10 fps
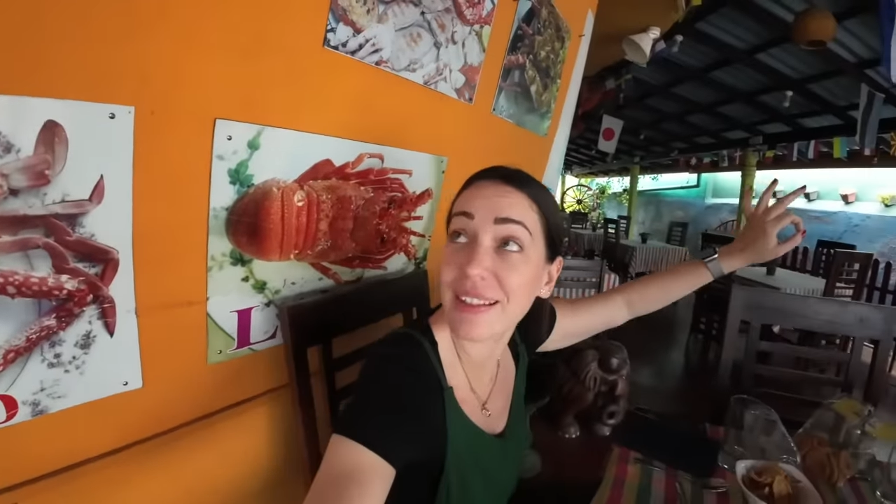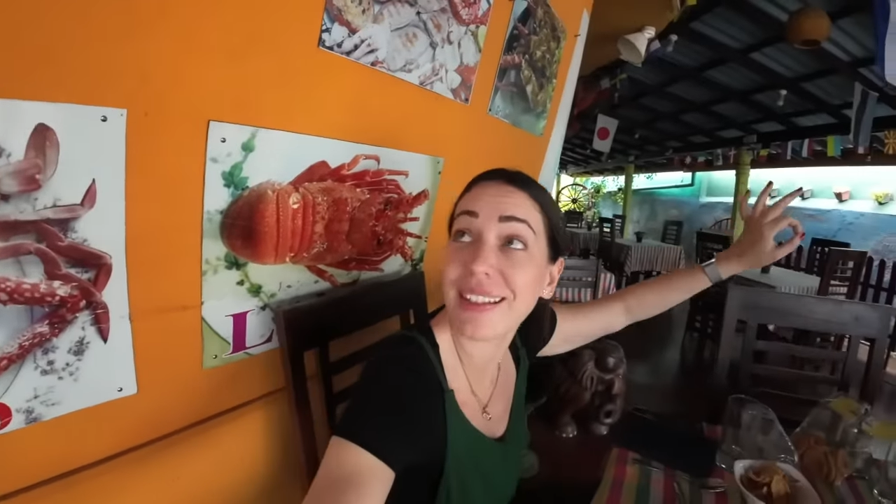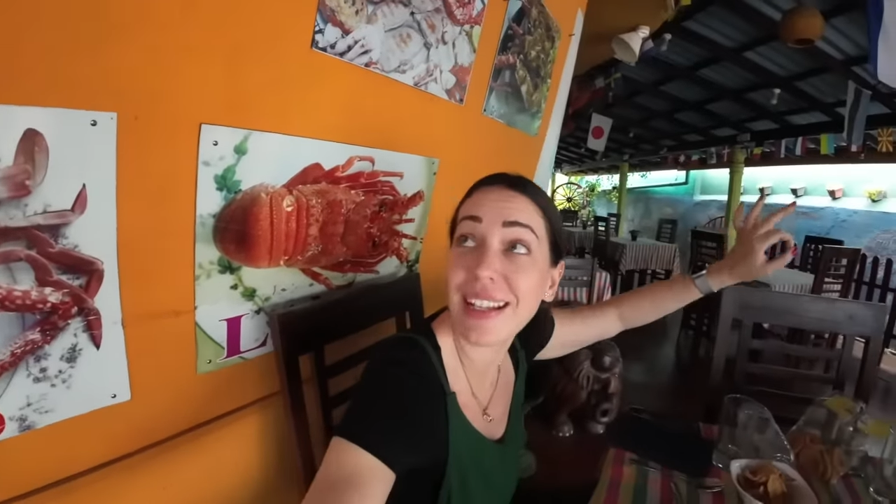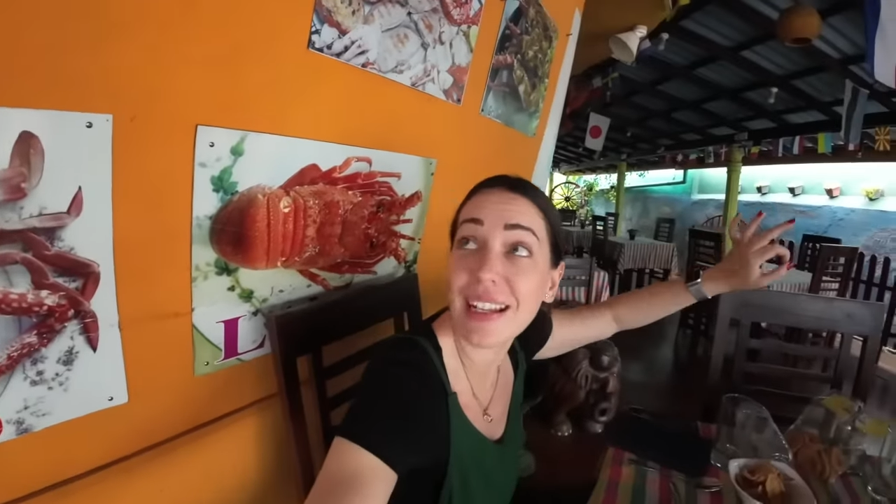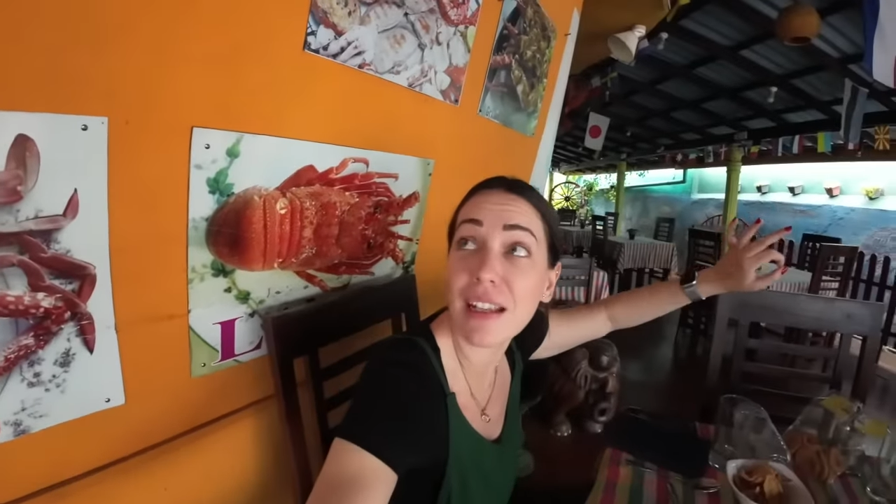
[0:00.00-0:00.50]

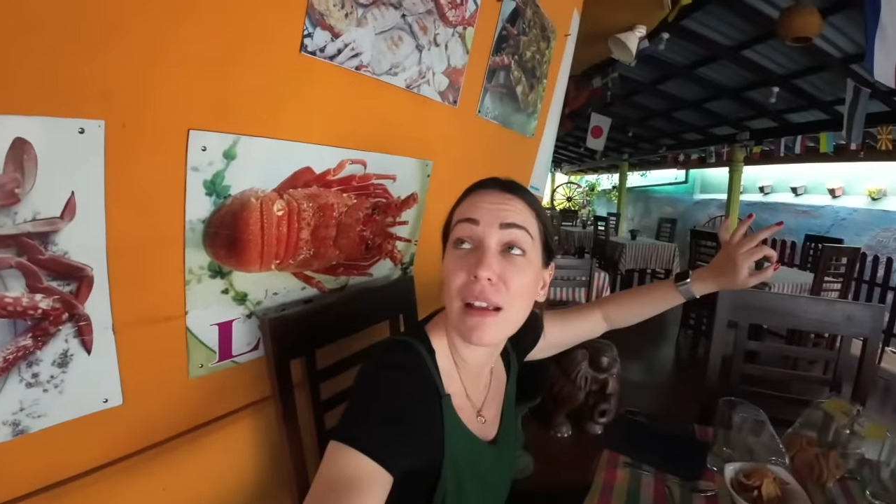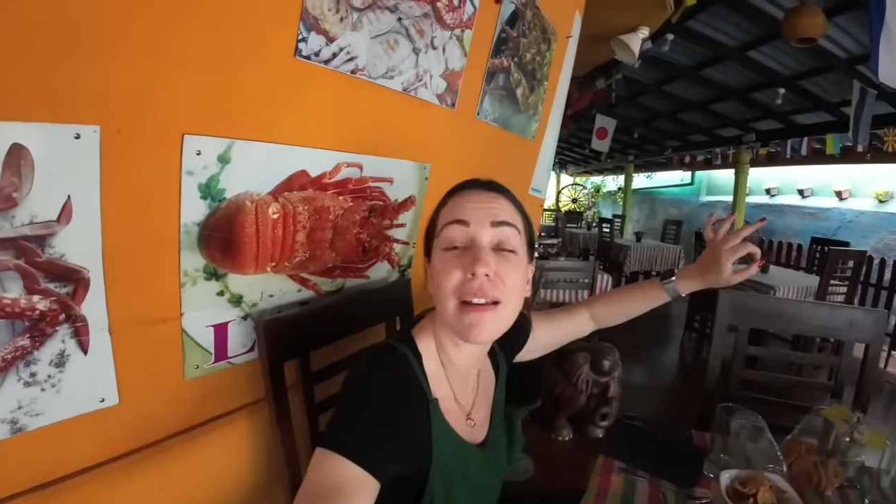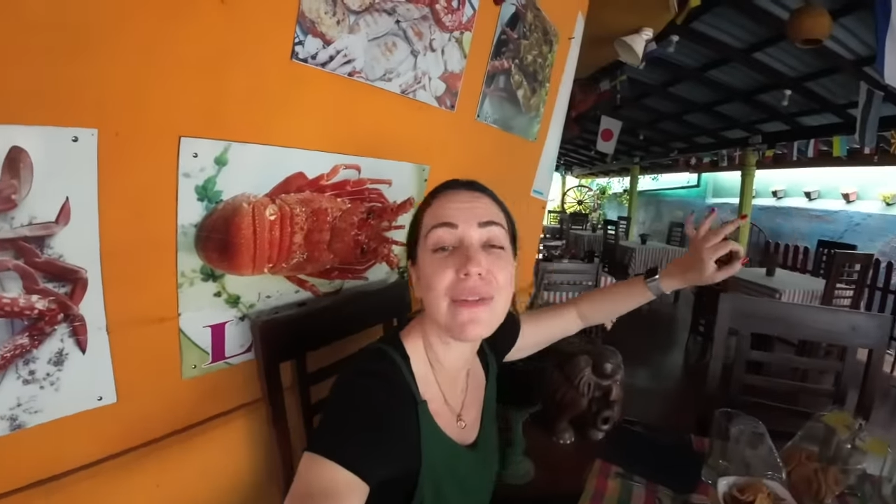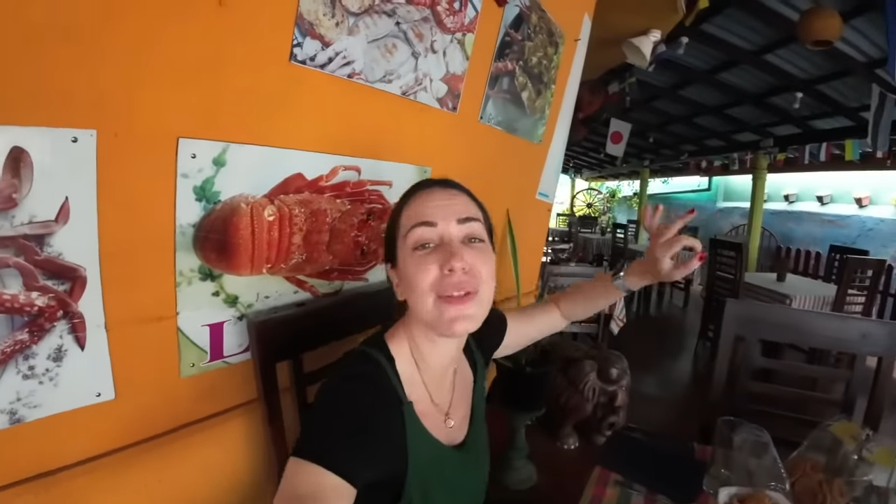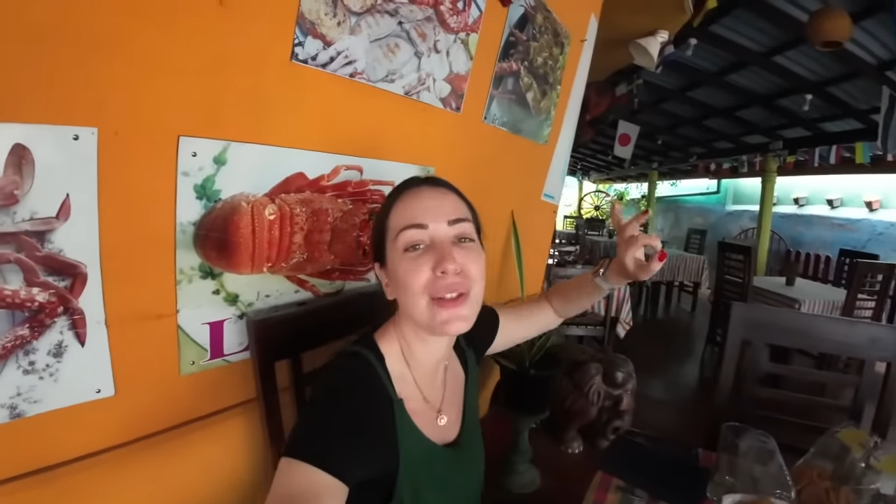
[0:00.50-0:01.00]
Sea
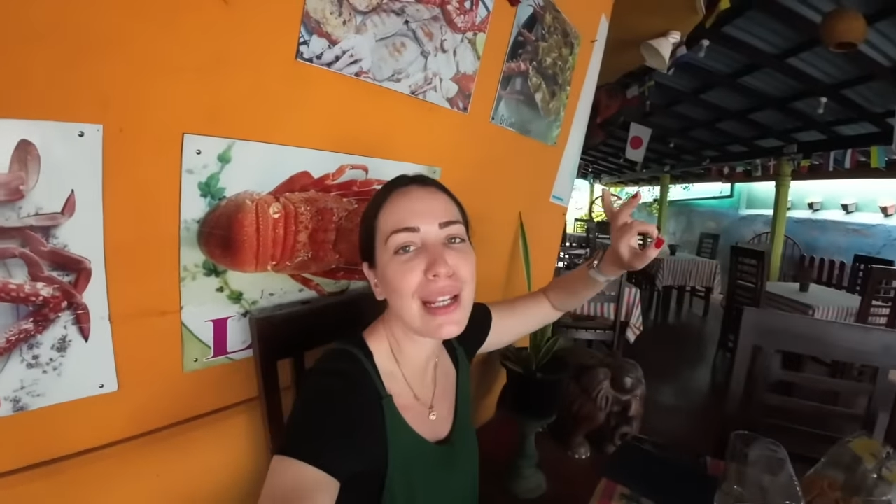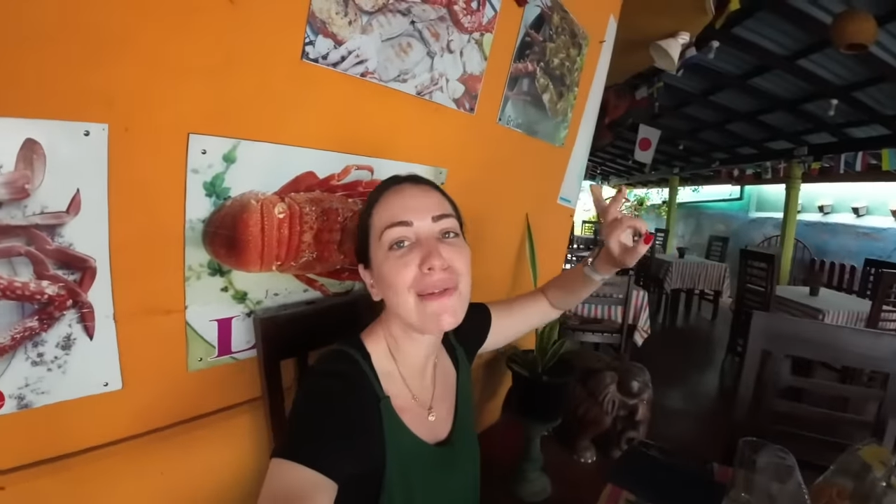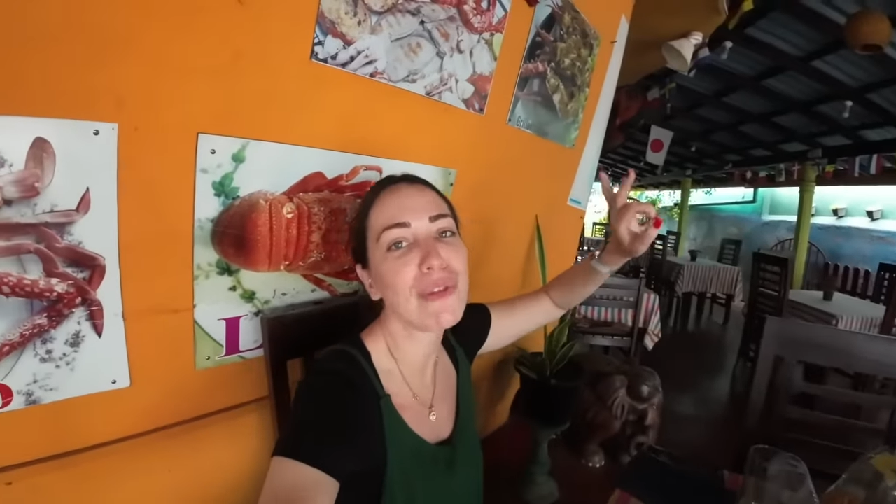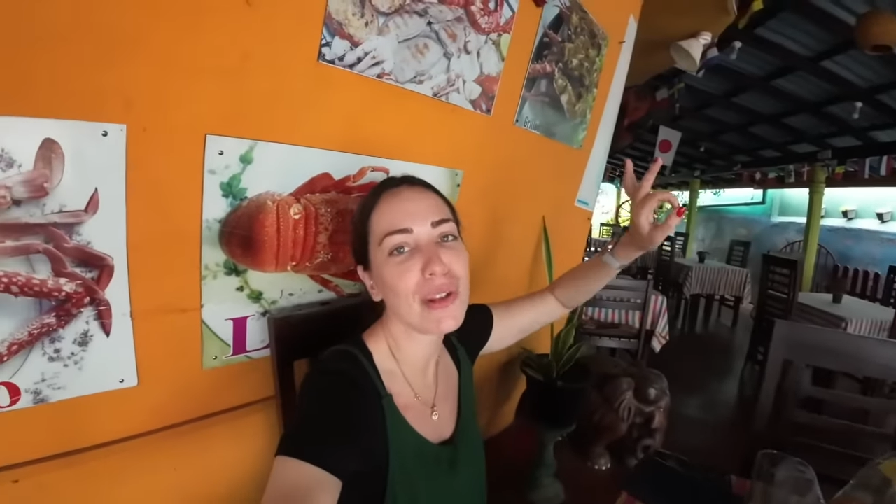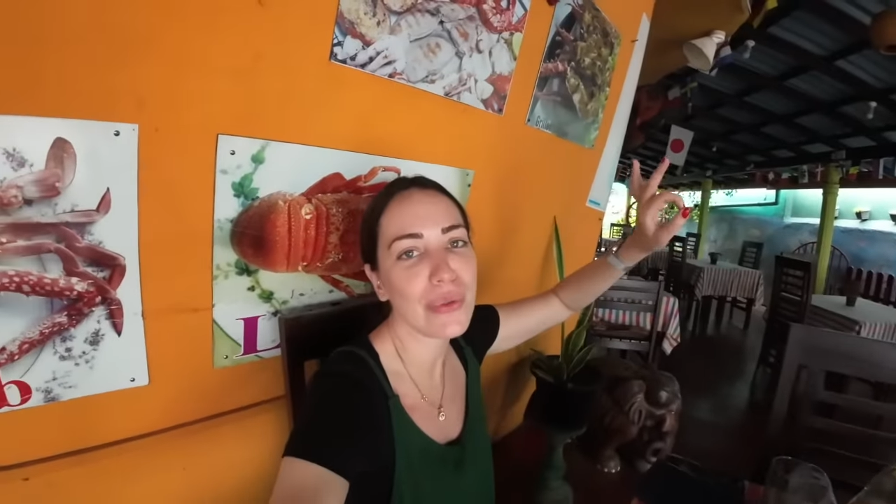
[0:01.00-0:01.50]

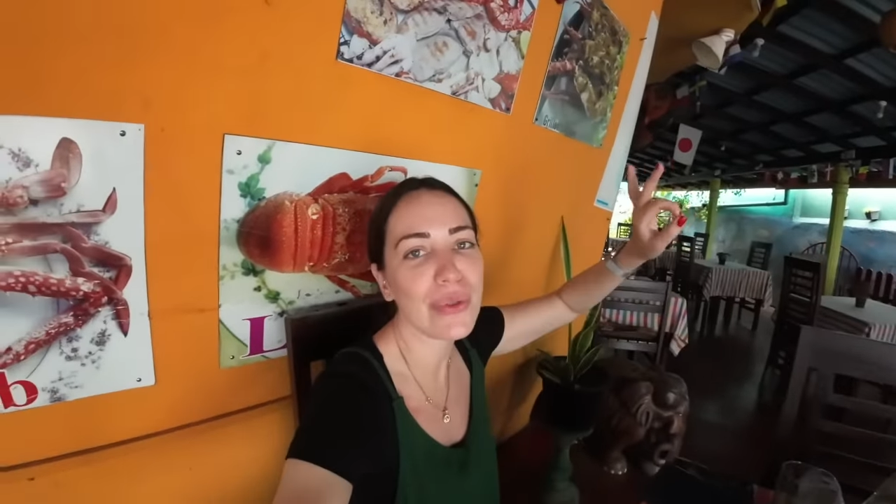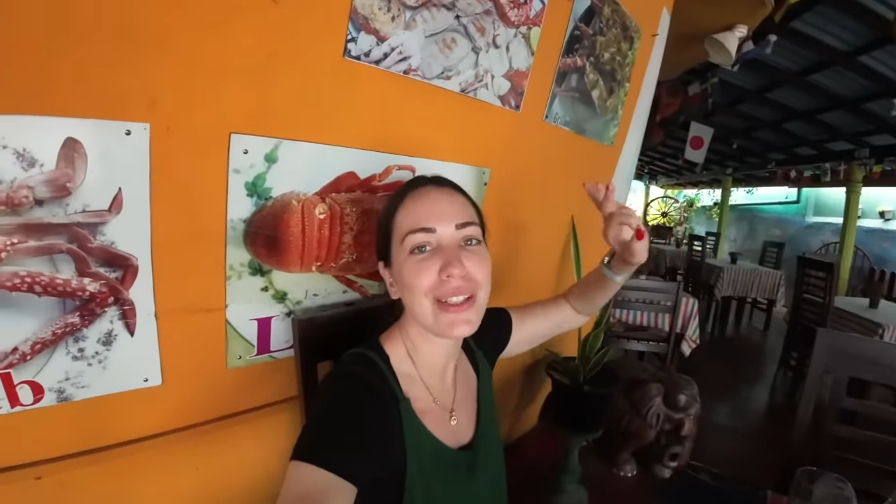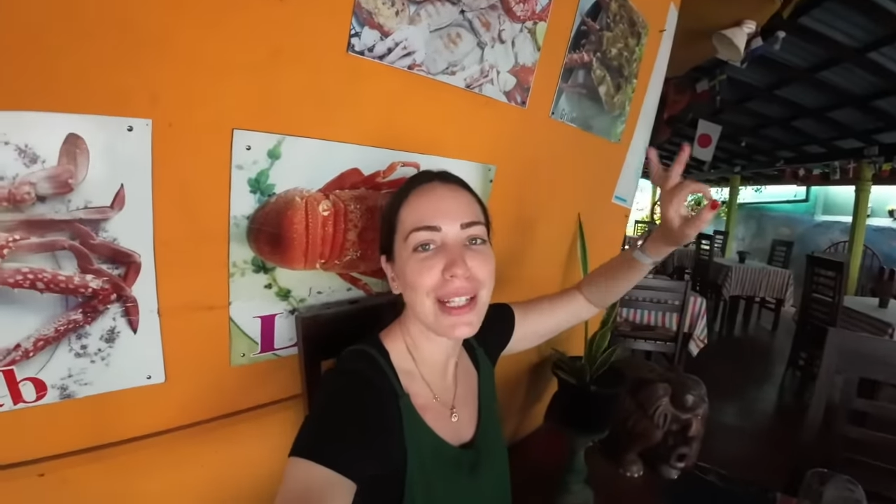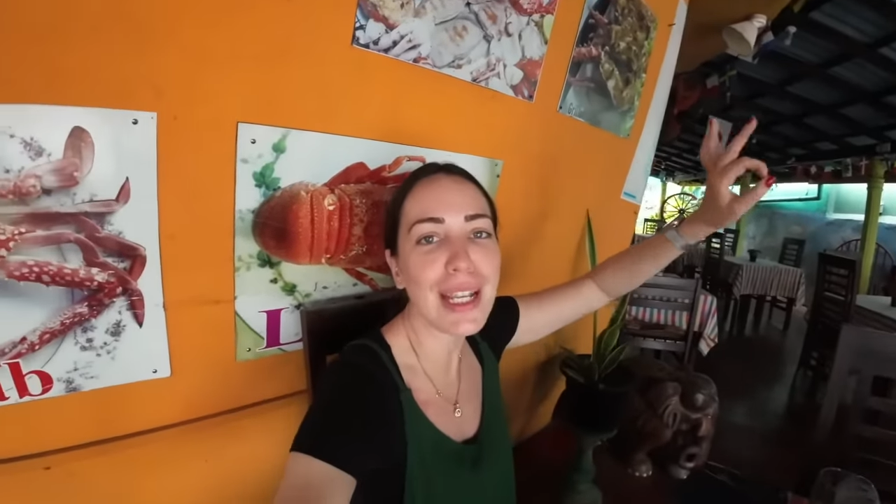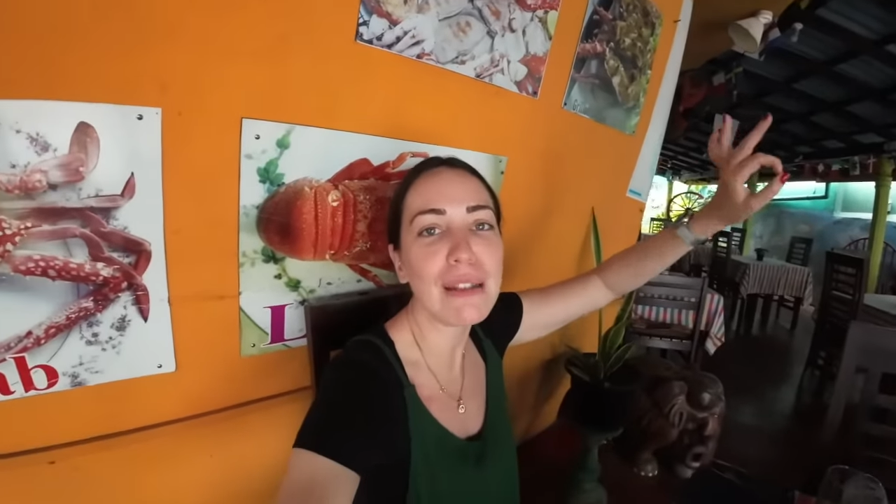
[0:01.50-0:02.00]

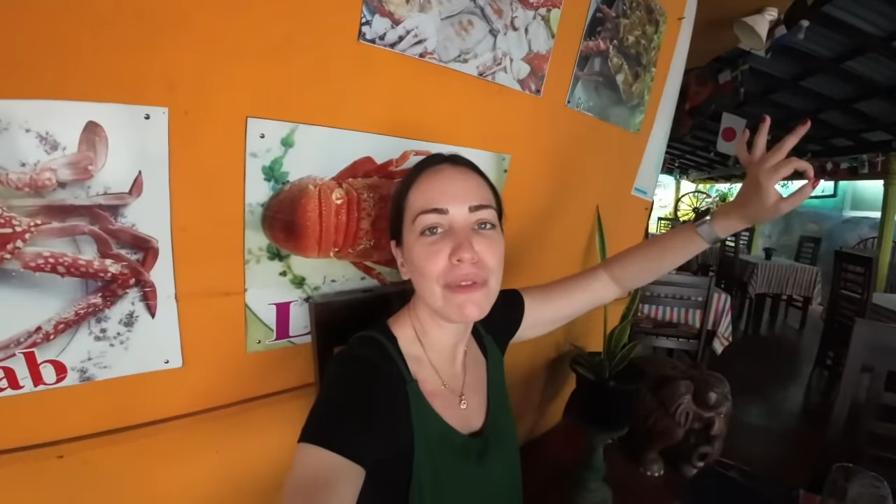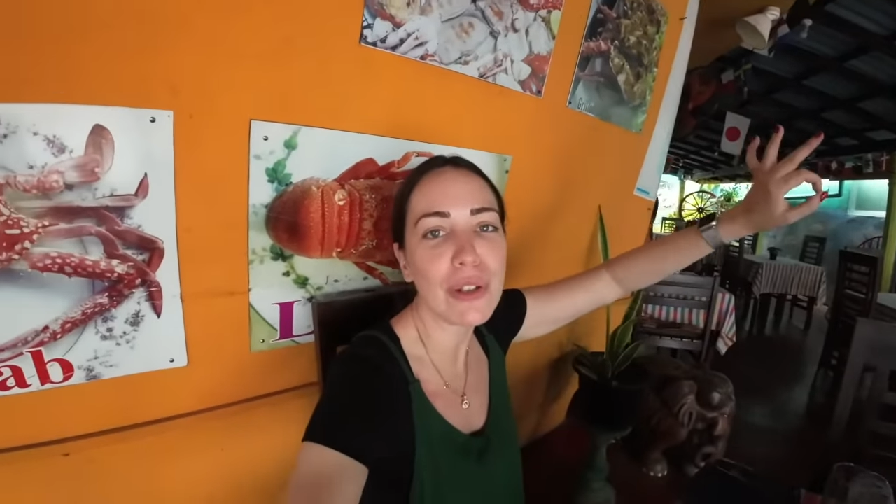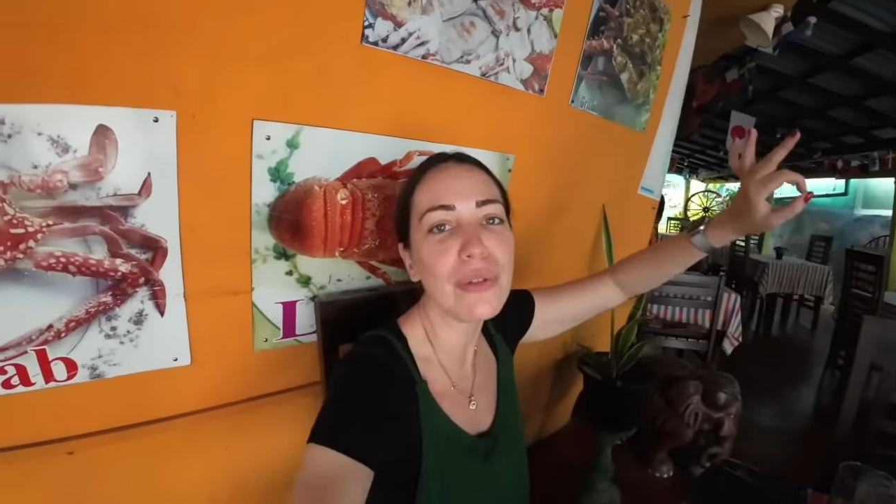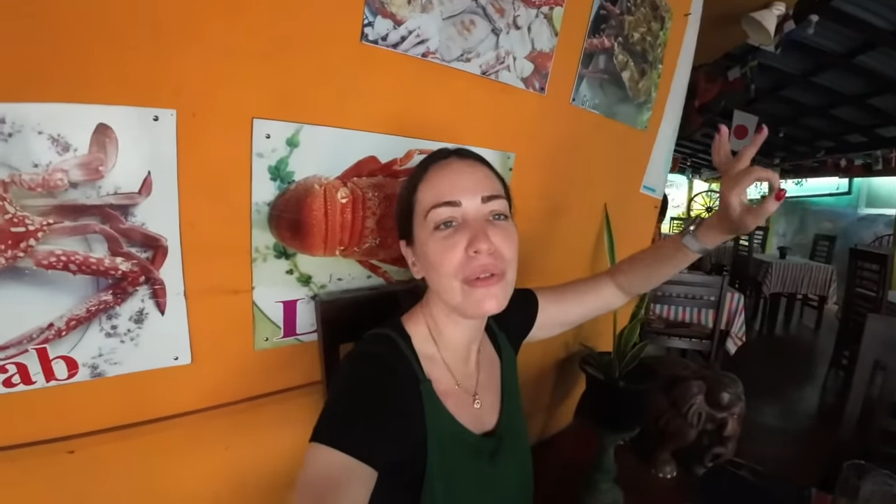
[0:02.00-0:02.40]
View